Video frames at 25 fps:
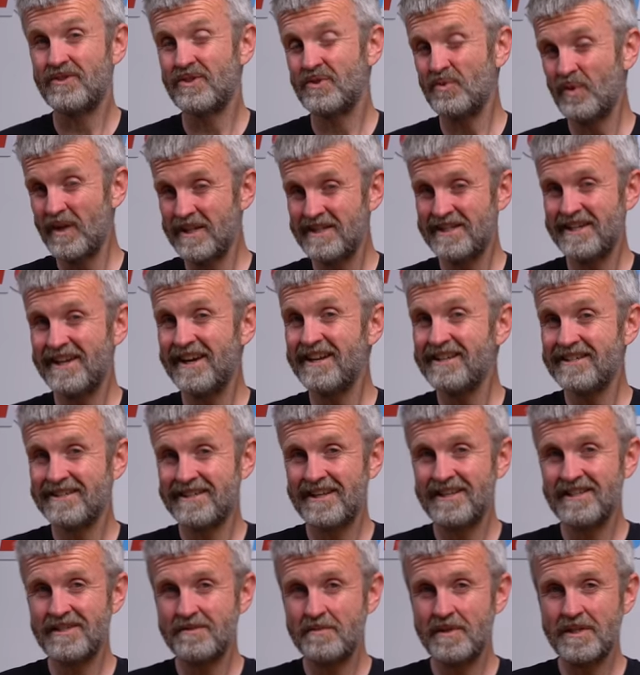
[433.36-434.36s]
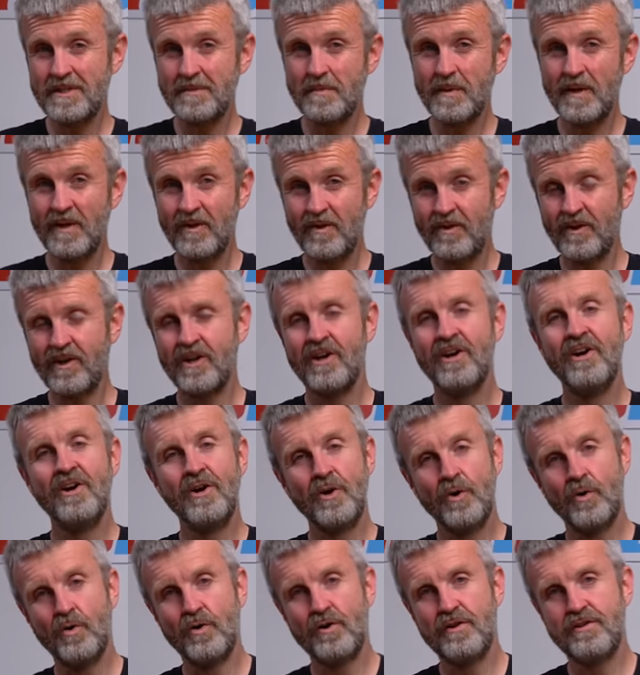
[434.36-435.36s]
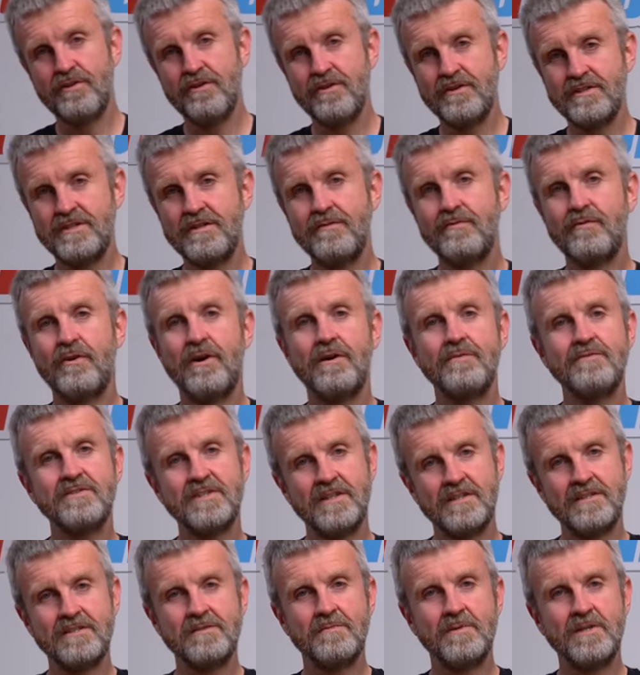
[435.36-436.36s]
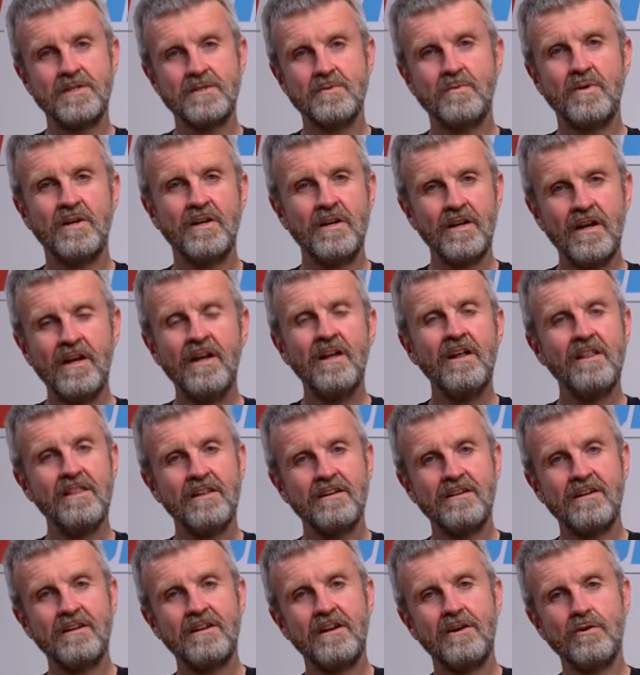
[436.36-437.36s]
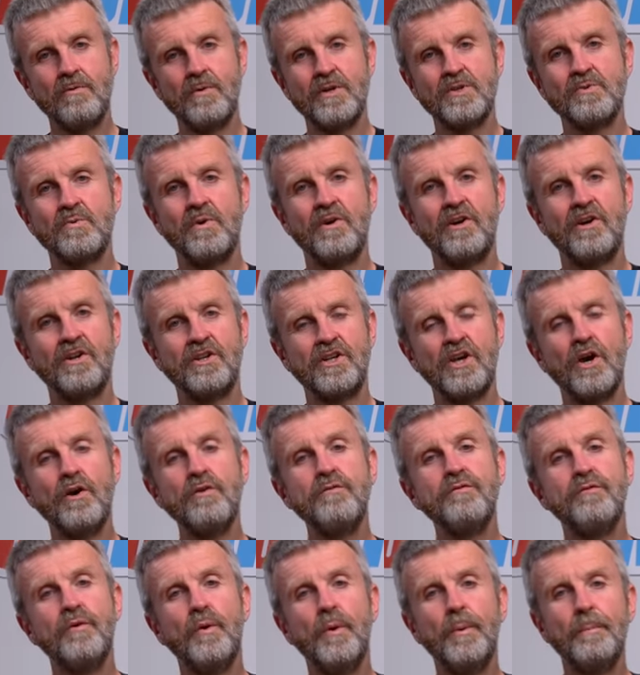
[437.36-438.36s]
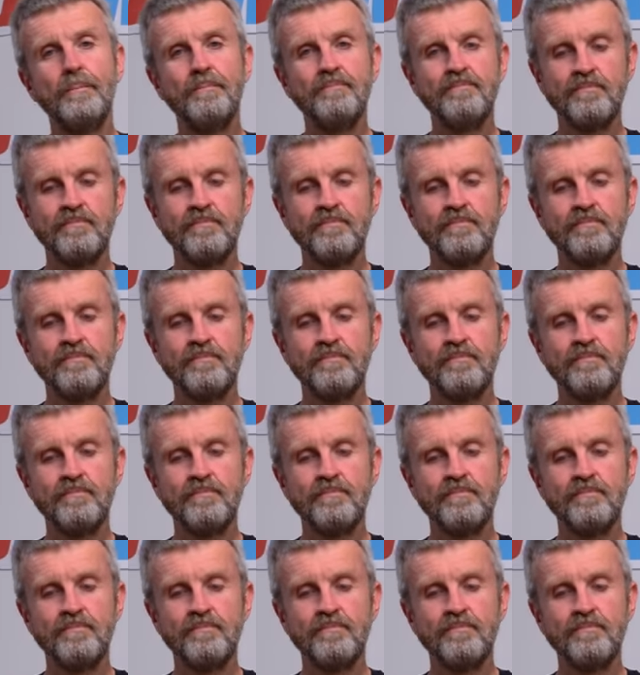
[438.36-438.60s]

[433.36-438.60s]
a 28 centimeter Pinlock or a 35 centimeter one, then I know which one I'd go for.